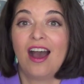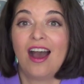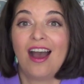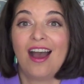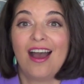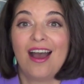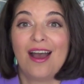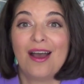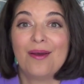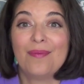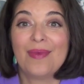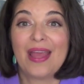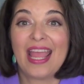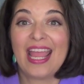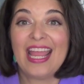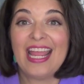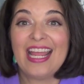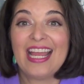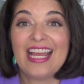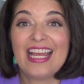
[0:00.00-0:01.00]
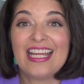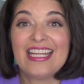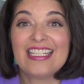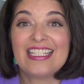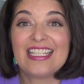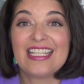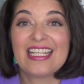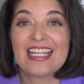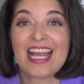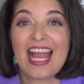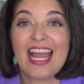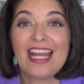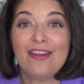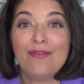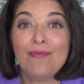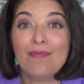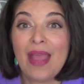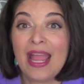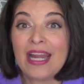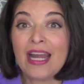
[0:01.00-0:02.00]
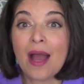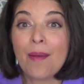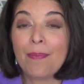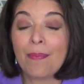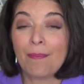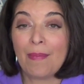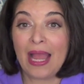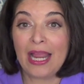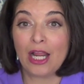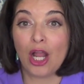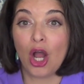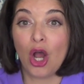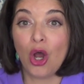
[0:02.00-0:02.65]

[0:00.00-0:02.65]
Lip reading: and kind of made up my